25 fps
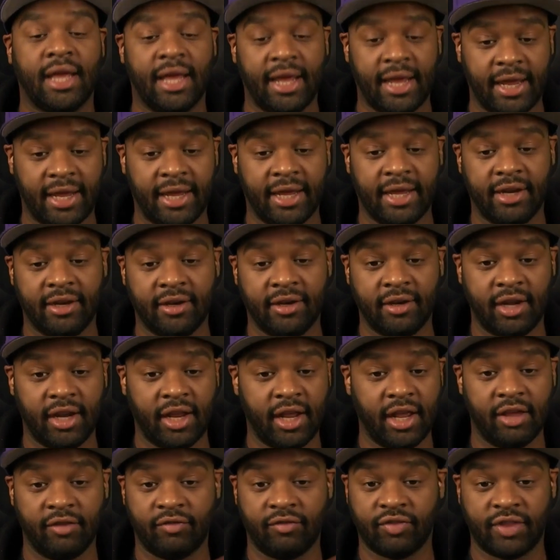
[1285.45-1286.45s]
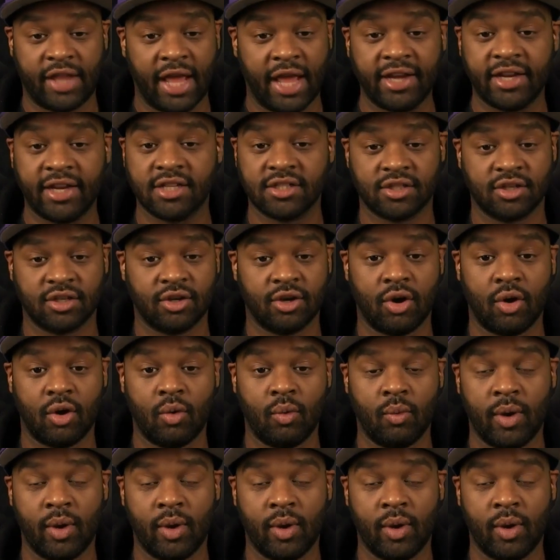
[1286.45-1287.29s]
and if that doesn't go